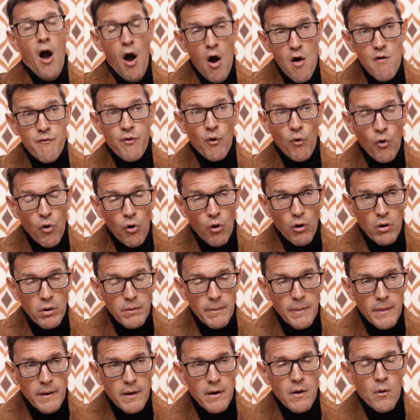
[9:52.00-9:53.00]

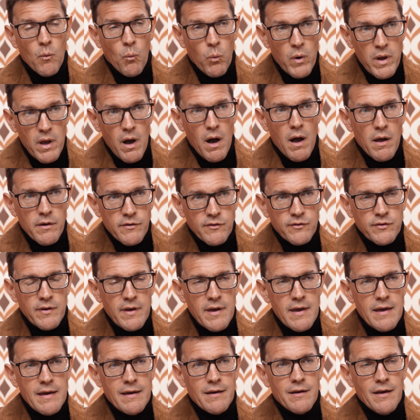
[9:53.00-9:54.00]
overall, we are
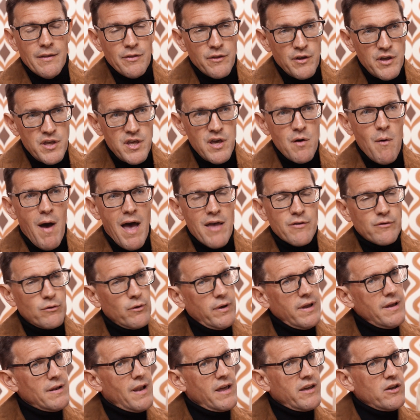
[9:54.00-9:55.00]
seeing the US
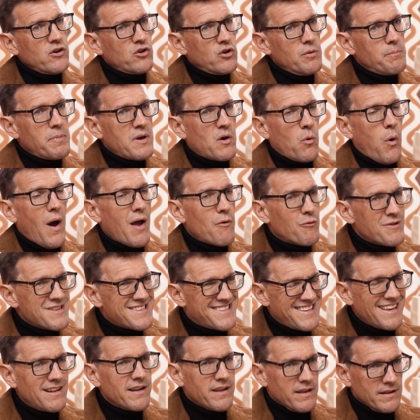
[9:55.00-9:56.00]
looking like it could be quite
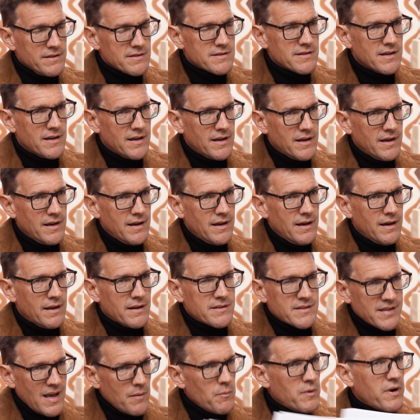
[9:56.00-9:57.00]
resilient at
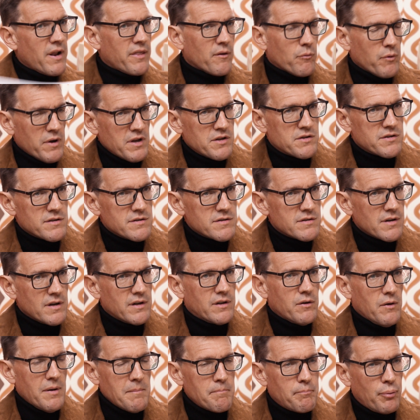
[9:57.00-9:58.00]
a time when other regions are
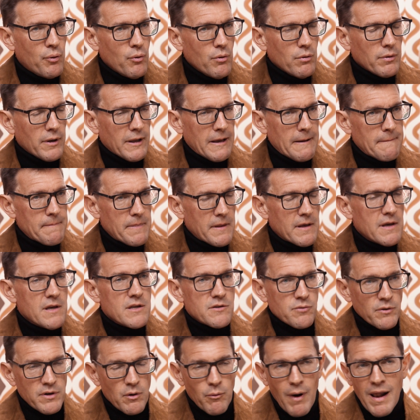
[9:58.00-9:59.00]
doing poorly.
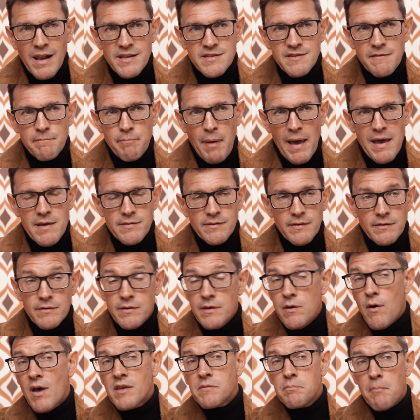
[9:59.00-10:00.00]
So on a relative basis,
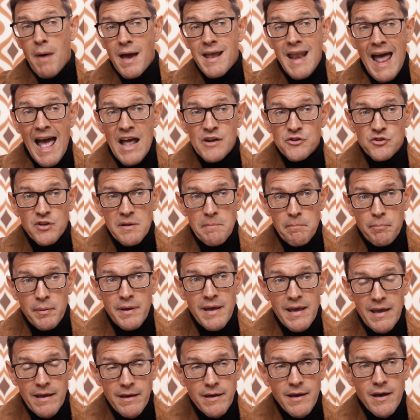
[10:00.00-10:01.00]
the US might actually
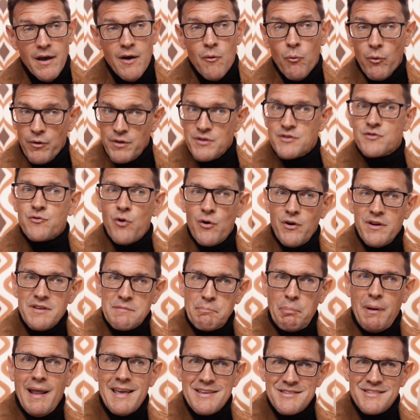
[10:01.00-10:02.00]
be one of the
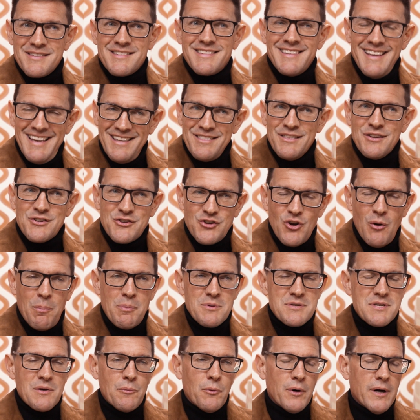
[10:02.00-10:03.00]
strongest places in the shop,
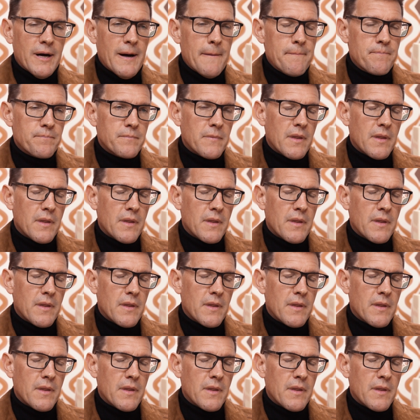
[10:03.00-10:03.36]
as it were.